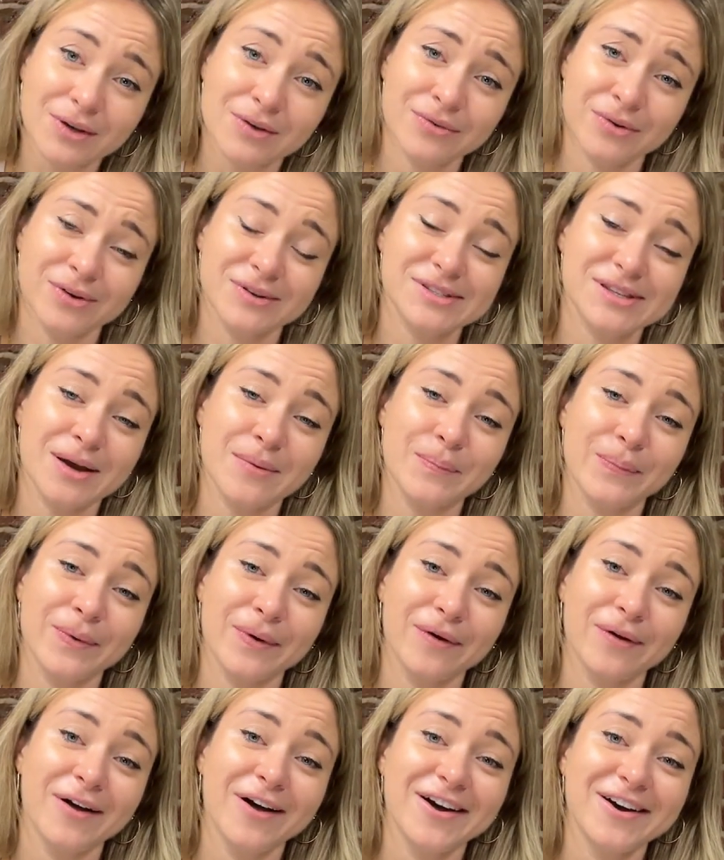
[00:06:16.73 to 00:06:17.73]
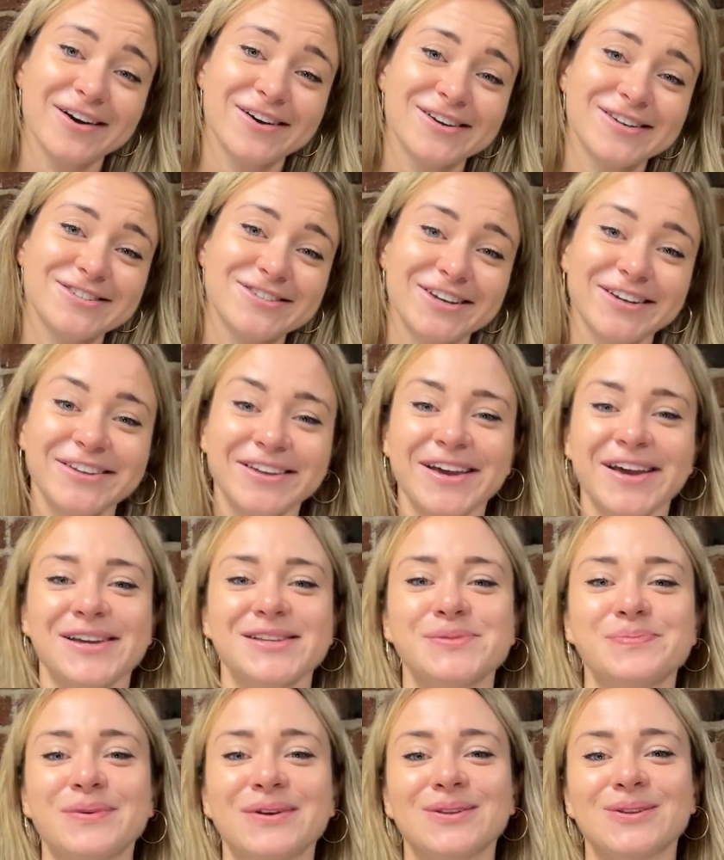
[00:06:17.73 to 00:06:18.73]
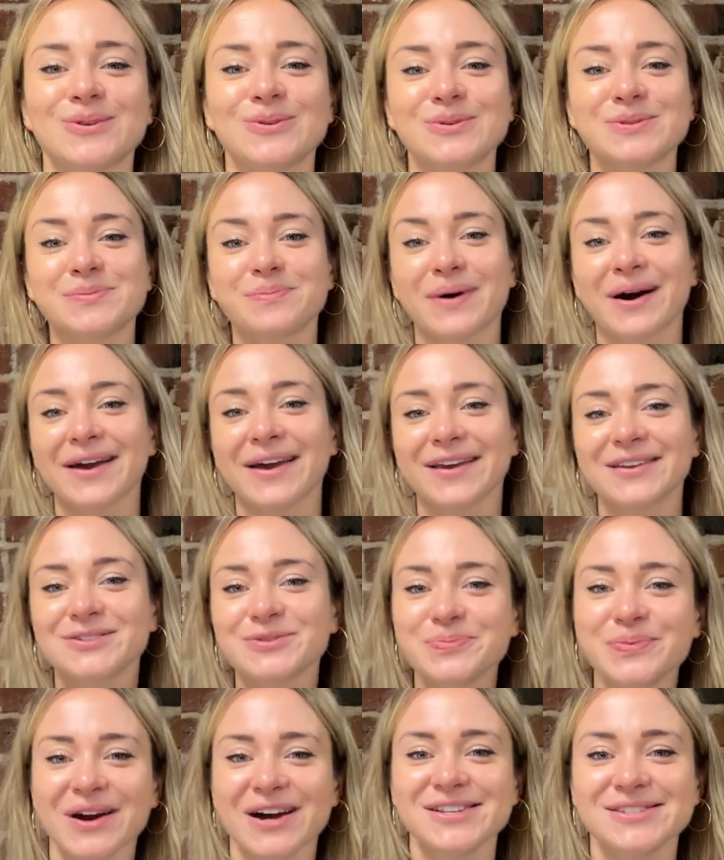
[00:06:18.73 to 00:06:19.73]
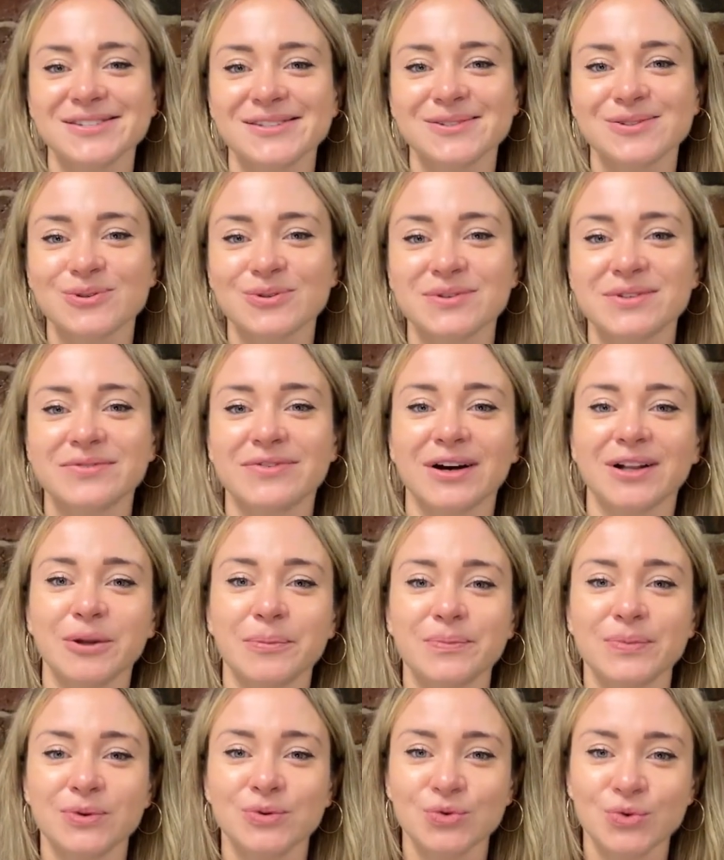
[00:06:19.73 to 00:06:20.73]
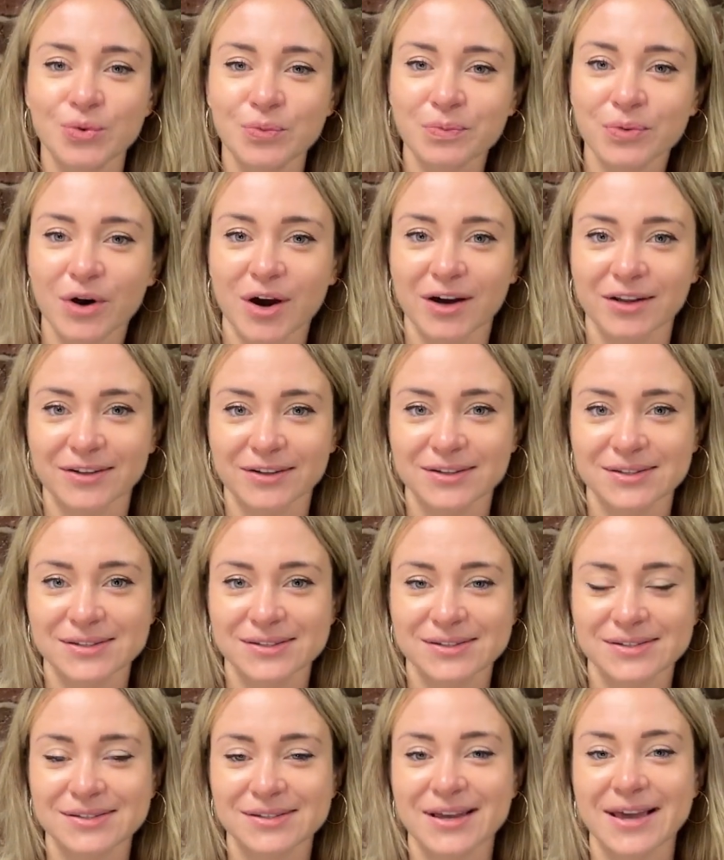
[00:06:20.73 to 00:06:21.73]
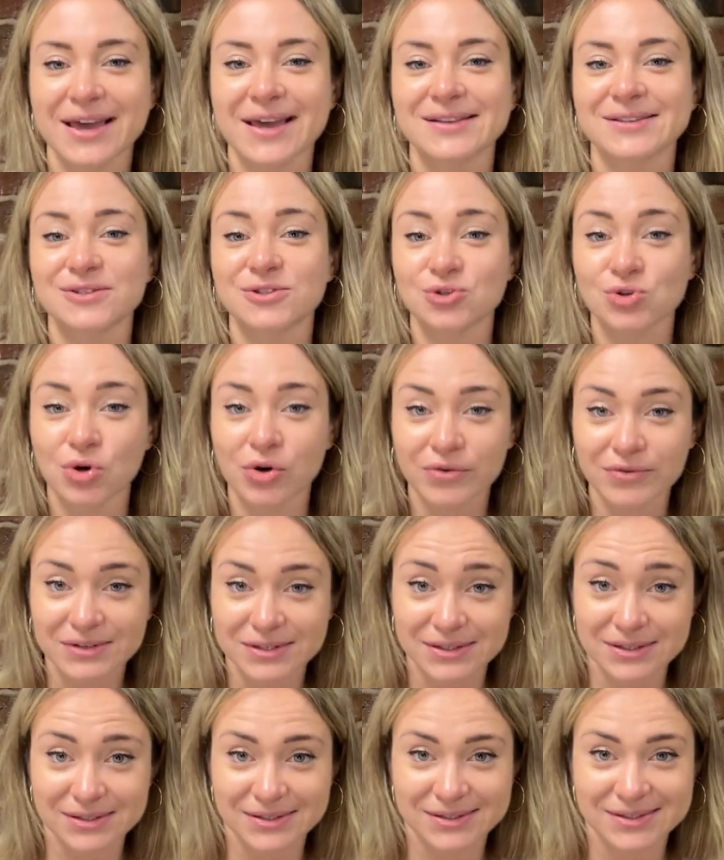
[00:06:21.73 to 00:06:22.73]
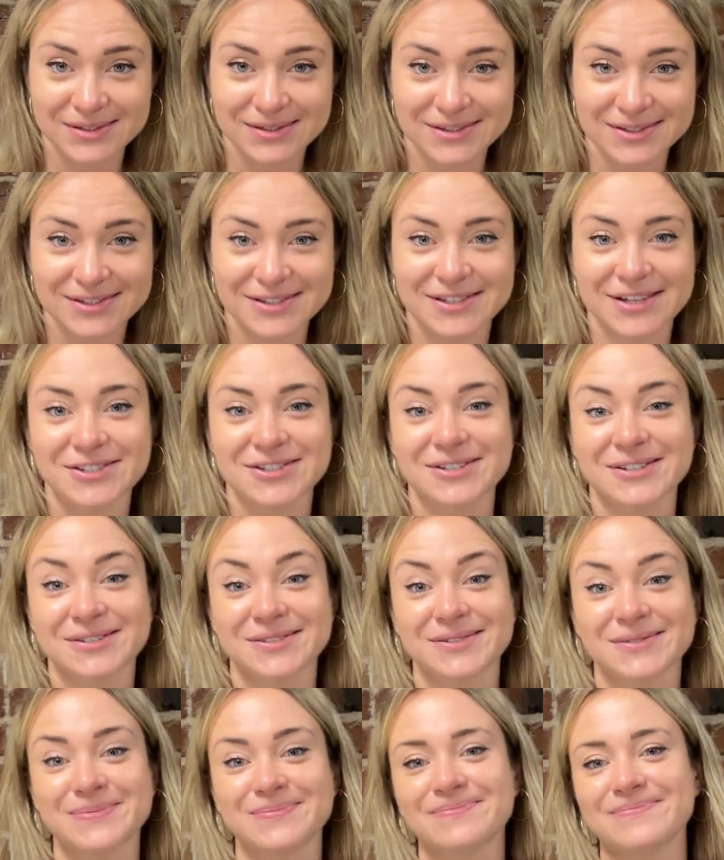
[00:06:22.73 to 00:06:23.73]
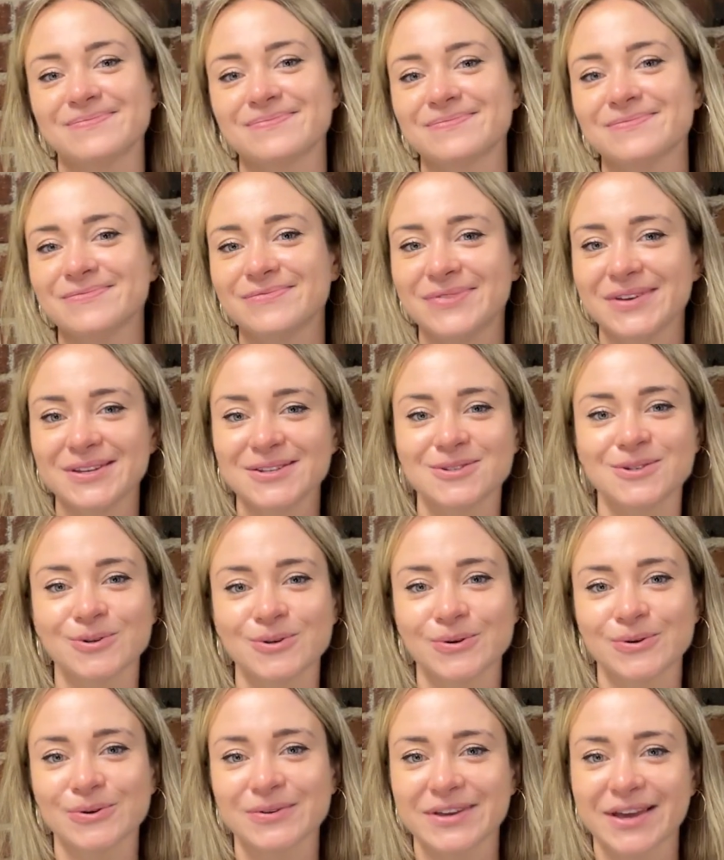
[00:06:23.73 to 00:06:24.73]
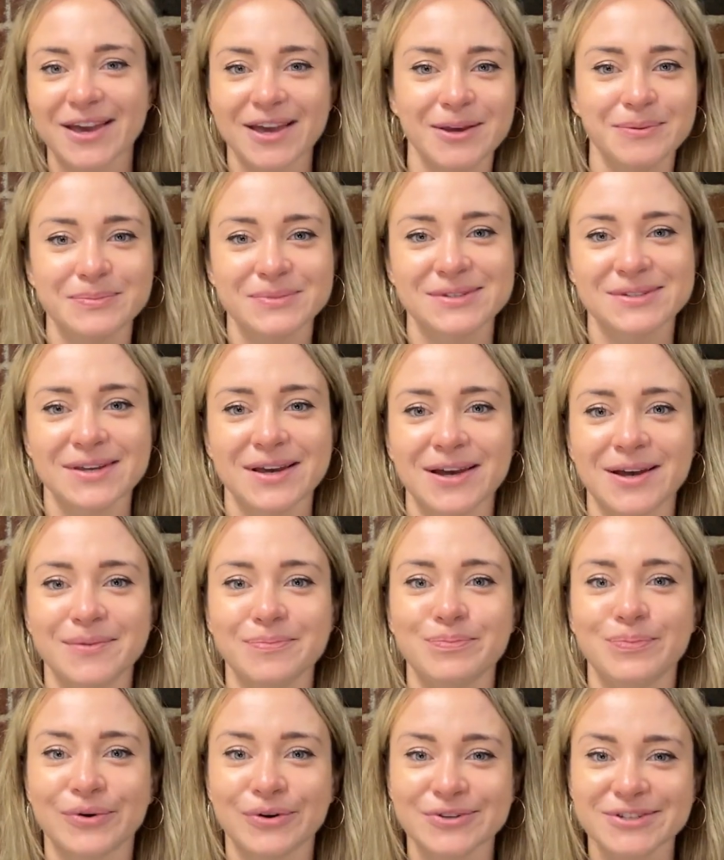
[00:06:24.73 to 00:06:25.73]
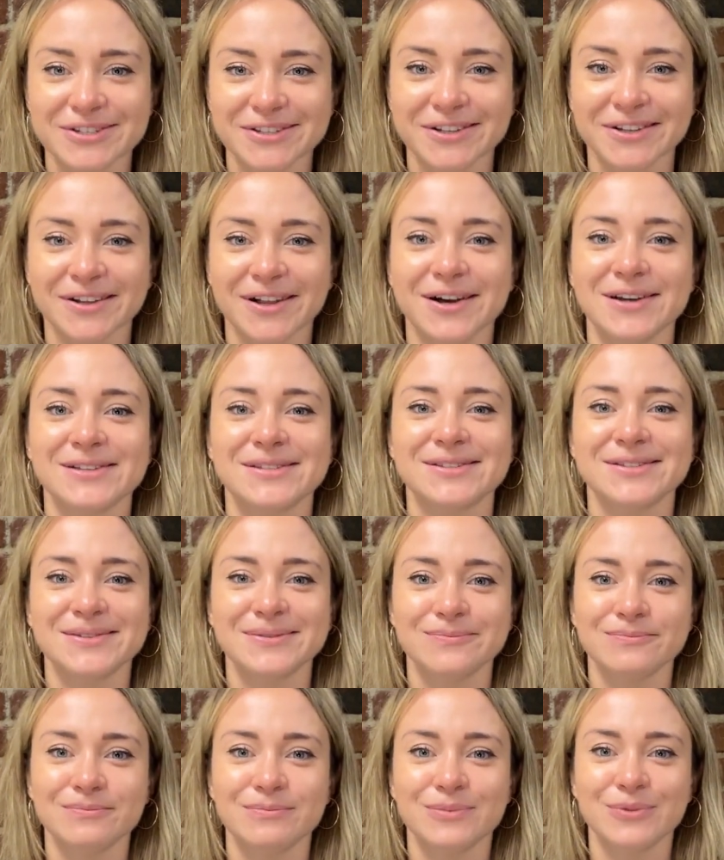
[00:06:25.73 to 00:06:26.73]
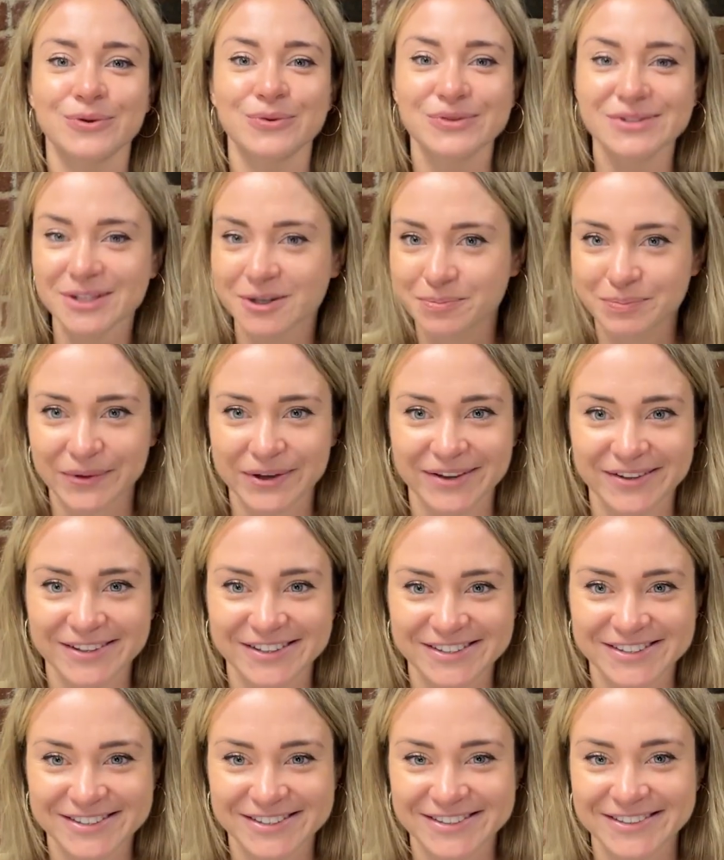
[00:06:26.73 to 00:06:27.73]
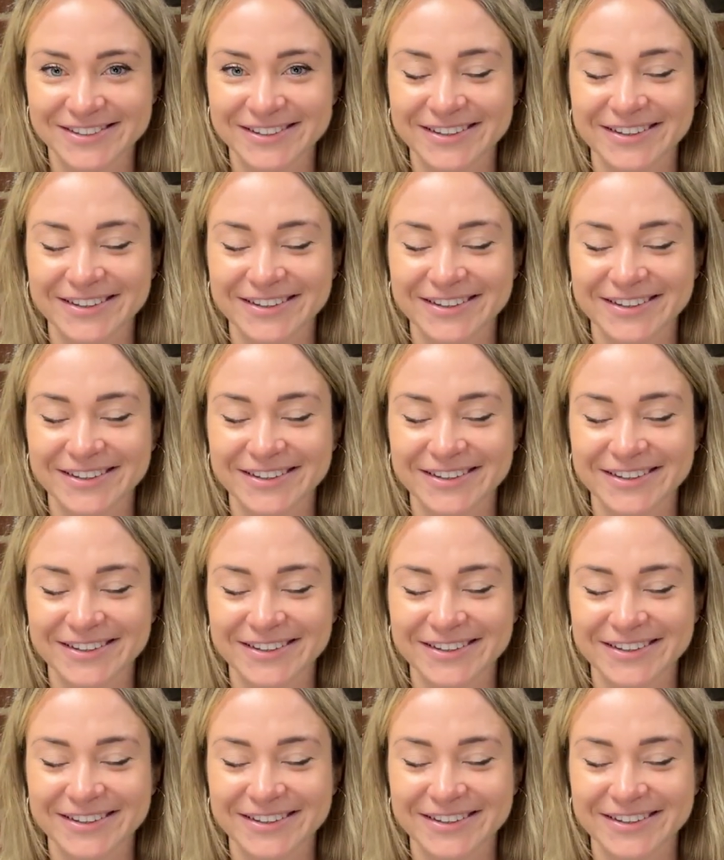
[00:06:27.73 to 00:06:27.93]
For example, GenAI is being used by enterprises to develop new products and services such as video games and personalized music playlists.